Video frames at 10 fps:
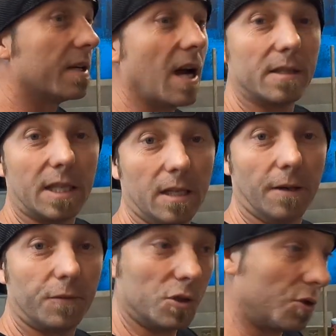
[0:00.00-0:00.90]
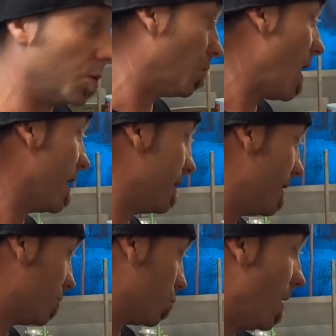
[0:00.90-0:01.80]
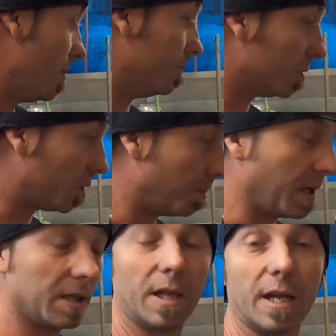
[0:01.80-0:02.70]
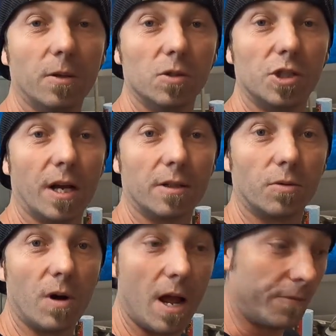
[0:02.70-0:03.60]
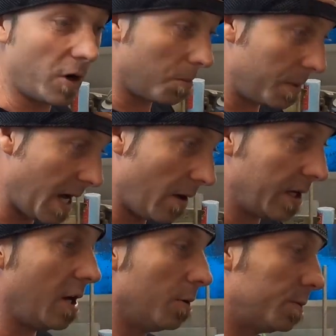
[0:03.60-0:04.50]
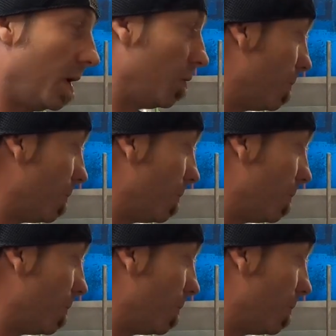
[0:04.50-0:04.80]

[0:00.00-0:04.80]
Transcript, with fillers: got the lifters through Ryan as well. So big thank you and shout out to Ryan for helping me out. He helps me out